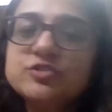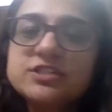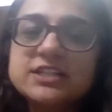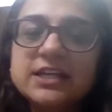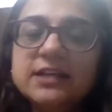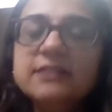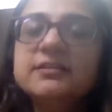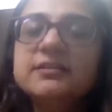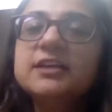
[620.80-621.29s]

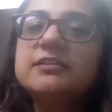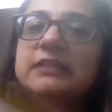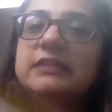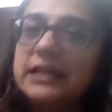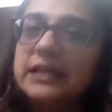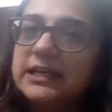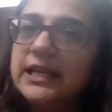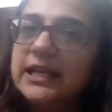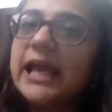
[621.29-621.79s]
see the
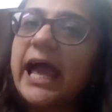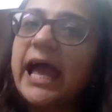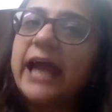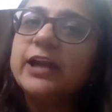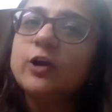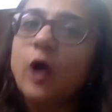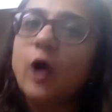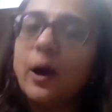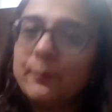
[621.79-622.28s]
reading
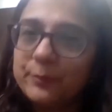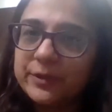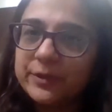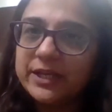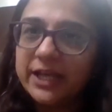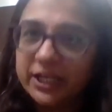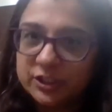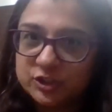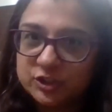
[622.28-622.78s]
and
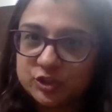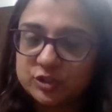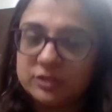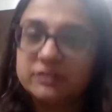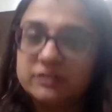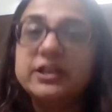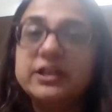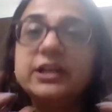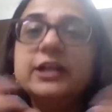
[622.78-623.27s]

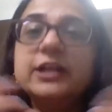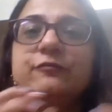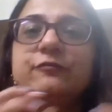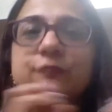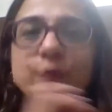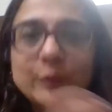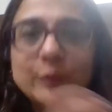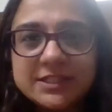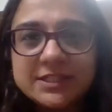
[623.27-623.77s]
comprehension, reading
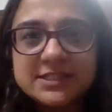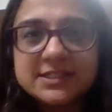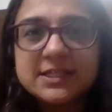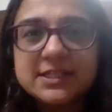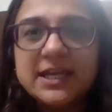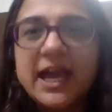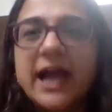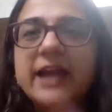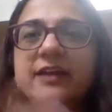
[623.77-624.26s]

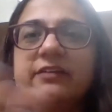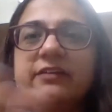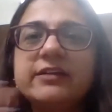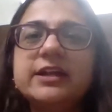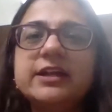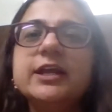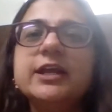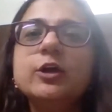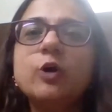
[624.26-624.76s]
fluency and
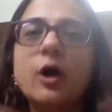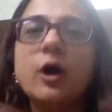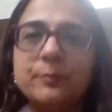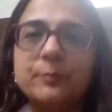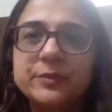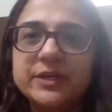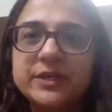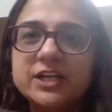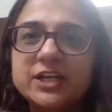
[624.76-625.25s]
reading
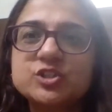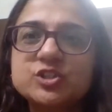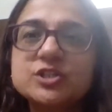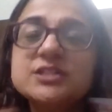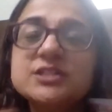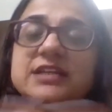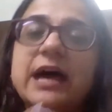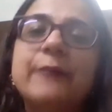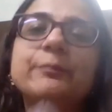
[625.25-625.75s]

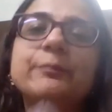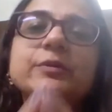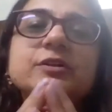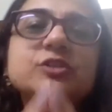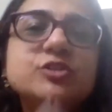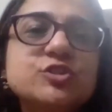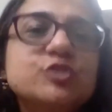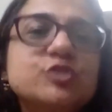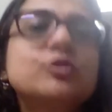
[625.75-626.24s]
comprehensions
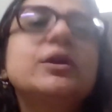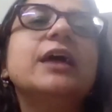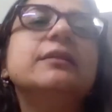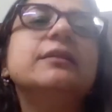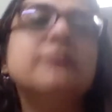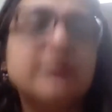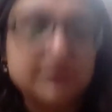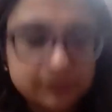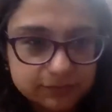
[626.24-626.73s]
happens
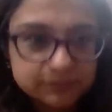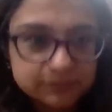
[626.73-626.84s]
together?